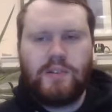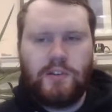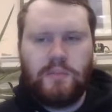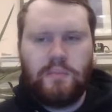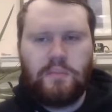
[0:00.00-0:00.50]

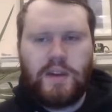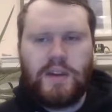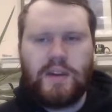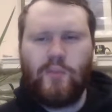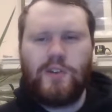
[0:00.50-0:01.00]

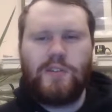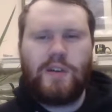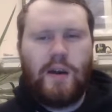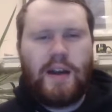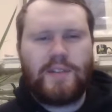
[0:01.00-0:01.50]

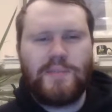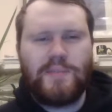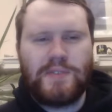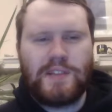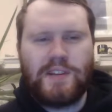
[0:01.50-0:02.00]

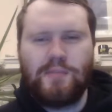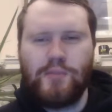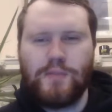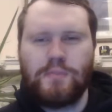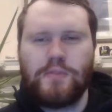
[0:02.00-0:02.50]
X-Men was
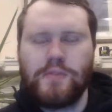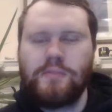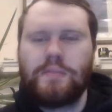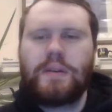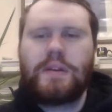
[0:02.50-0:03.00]
kind of more
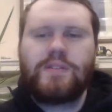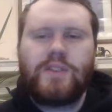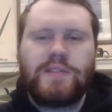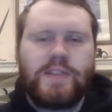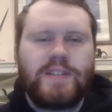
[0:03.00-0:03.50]
important.
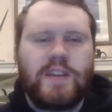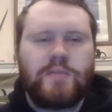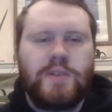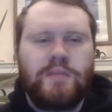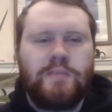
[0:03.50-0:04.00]
Giant
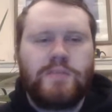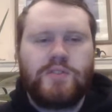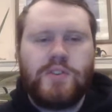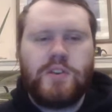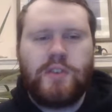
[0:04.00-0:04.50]
Size
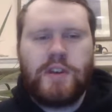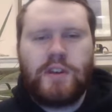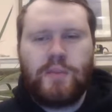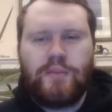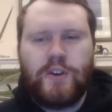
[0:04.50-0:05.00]
X-Men, Jean
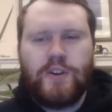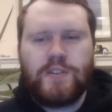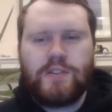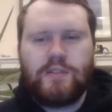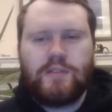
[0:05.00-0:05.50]
Grey and Emma
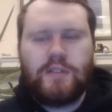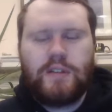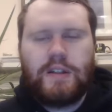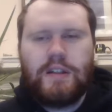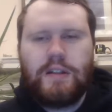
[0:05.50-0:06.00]
Frost.
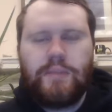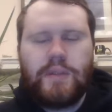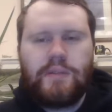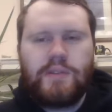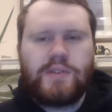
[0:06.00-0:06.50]

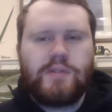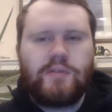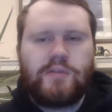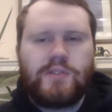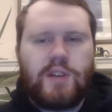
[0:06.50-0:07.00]

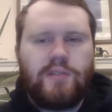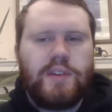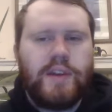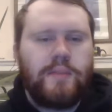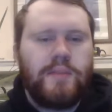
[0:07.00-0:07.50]
This is
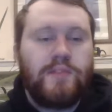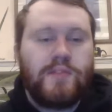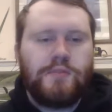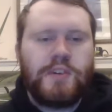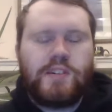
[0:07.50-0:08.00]
Jonathan
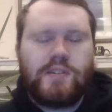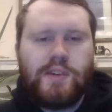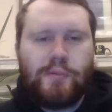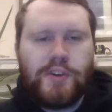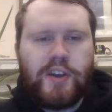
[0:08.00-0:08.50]
Hickman, so we
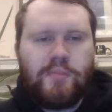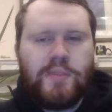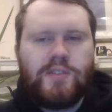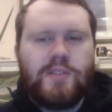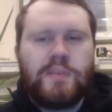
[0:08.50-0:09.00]
get double
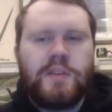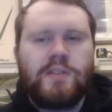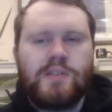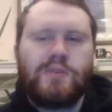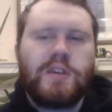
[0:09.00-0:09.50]
Hickman
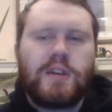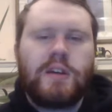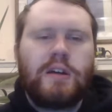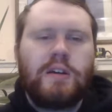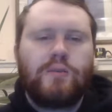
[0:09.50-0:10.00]
dipping this
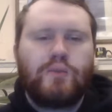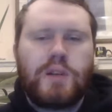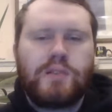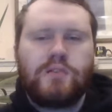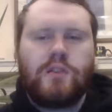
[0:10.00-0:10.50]
week.
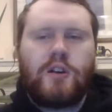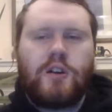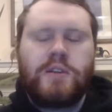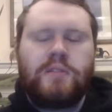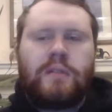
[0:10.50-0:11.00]
Russell
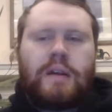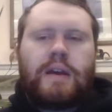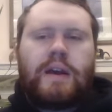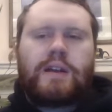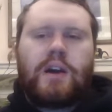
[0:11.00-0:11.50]

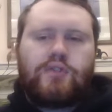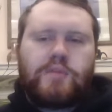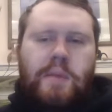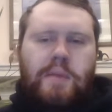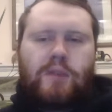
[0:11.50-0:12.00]
Dauterman, and
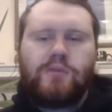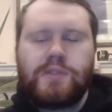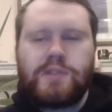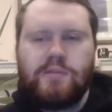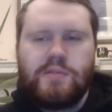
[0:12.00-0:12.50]
colors by
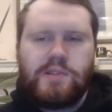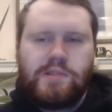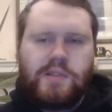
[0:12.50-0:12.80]
Matt Wilson.